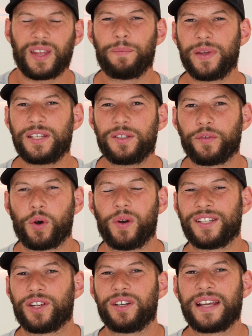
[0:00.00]
And best of all,
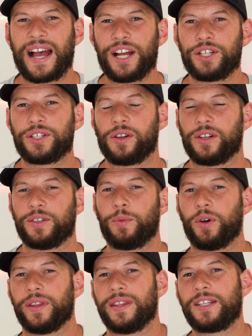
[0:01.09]
it's only $100
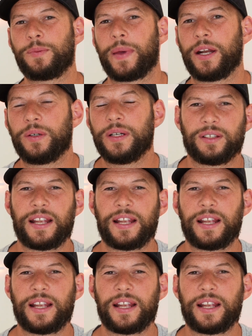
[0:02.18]
more than this panel.